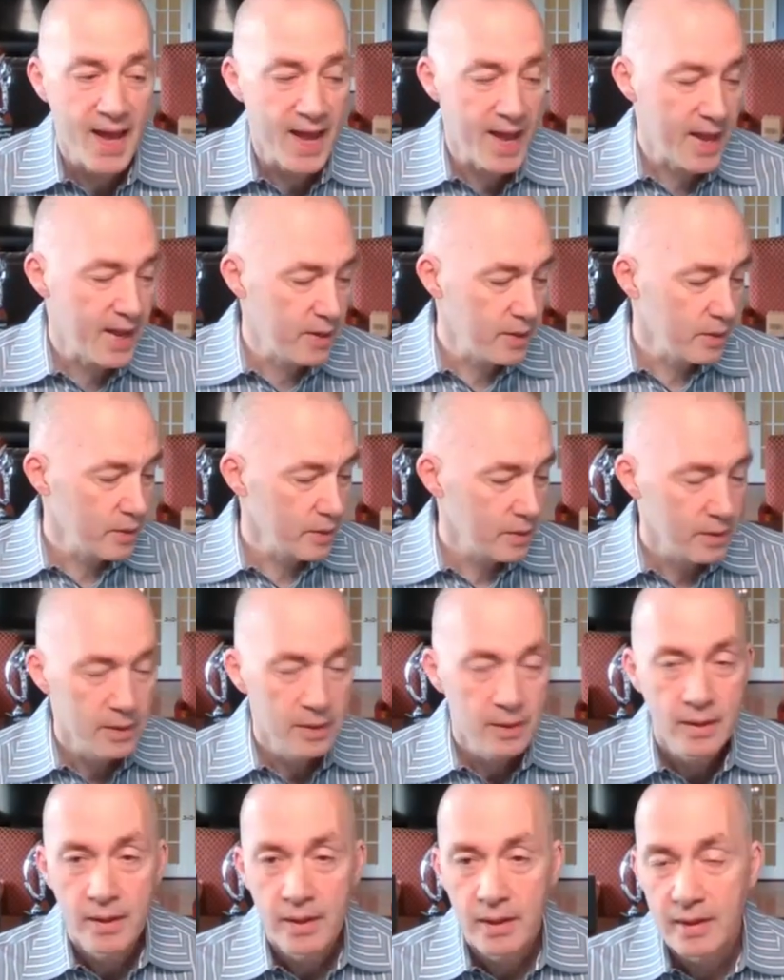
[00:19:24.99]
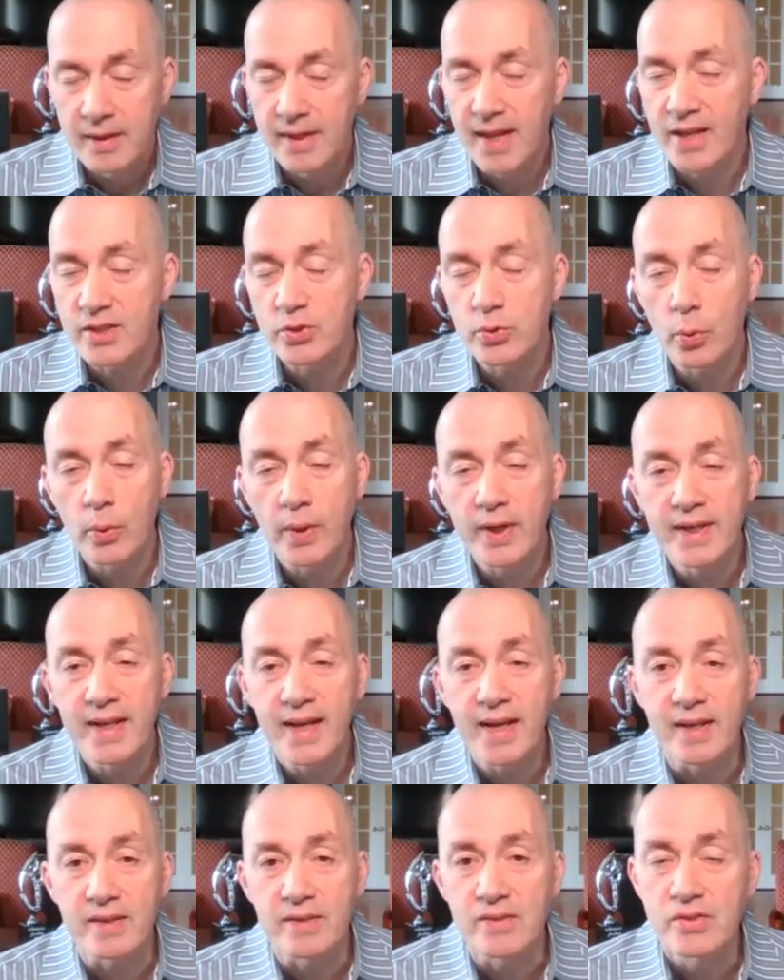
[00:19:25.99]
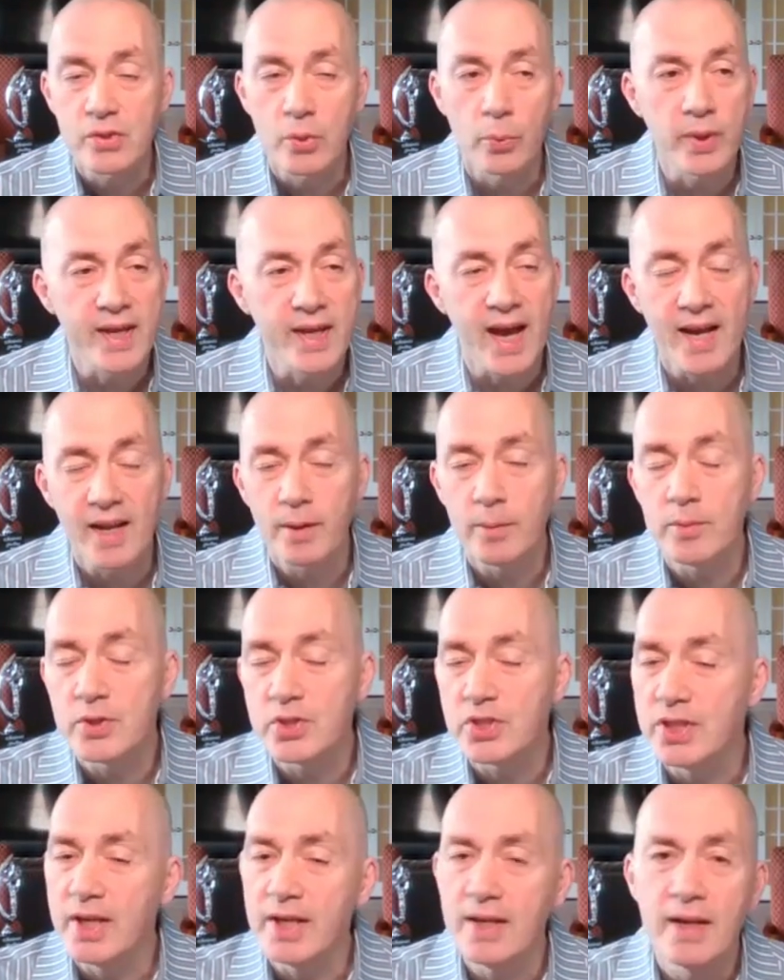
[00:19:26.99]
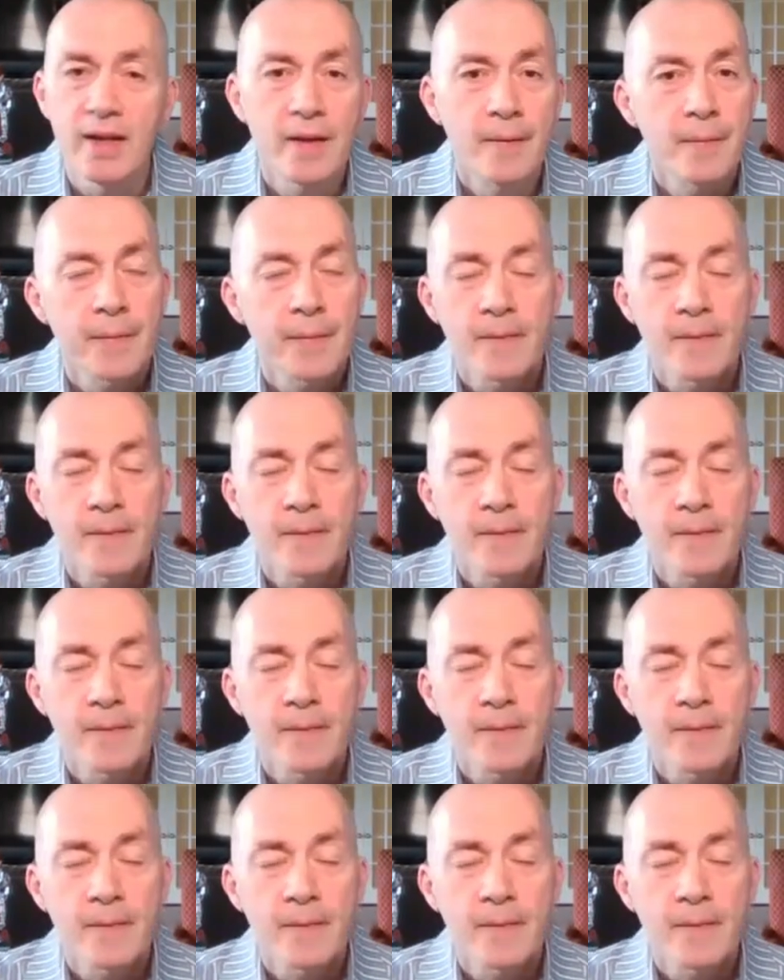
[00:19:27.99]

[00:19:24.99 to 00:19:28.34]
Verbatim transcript: And that's what we did. So we got on the machine.